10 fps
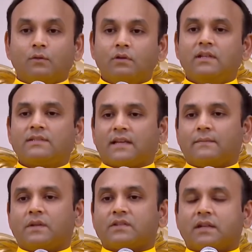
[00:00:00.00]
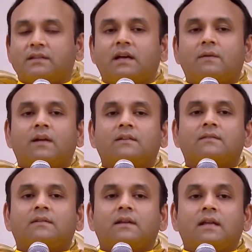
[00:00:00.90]
Good disciple, Shraddhavan.
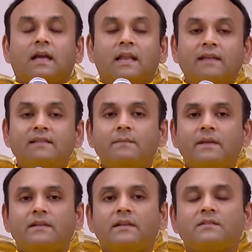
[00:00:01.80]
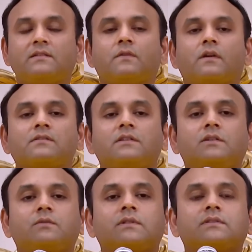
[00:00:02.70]
And as he meditates, he falls
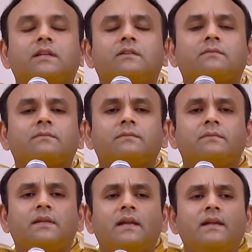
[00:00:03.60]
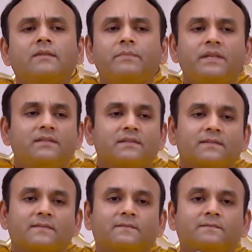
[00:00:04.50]
into a state of great
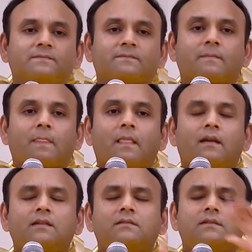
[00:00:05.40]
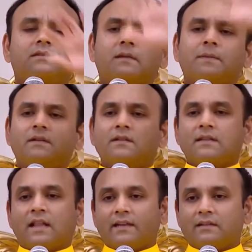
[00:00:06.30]
peace. He sees
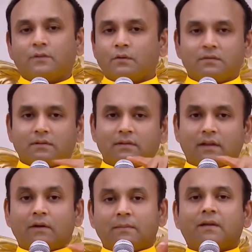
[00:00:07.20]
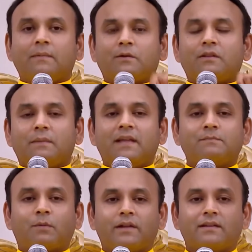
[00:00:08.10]
tremendous light. Now I'm coming to the
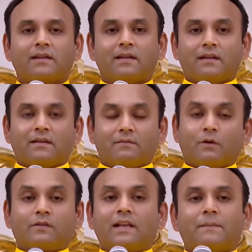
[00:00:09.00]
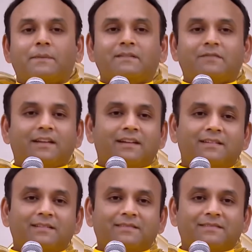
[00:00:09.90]
main point. What will happen if I
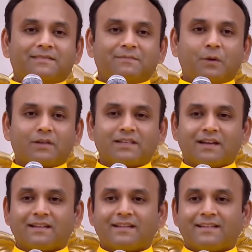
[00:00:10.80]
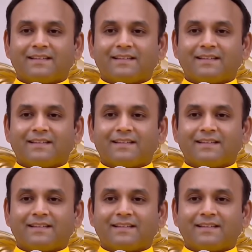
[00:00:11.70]
get moksha,